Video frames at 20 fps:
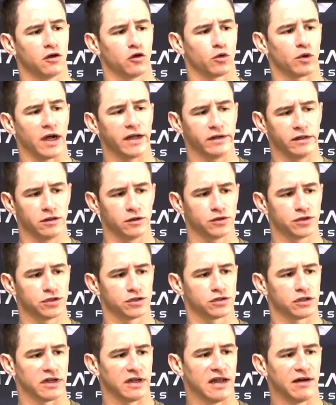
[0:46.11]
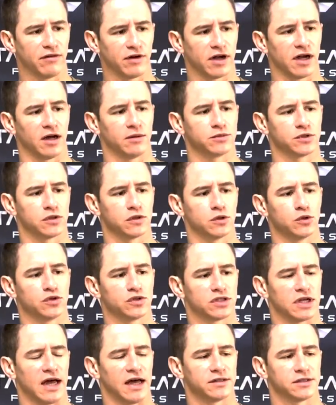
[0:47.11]
righty loosey, so it never comes
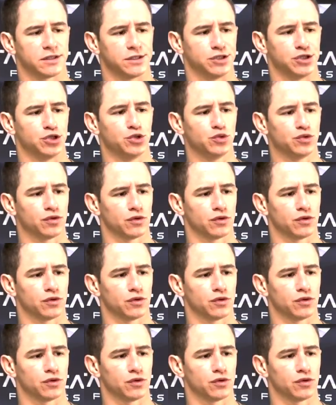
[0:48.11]
loose as I shoot.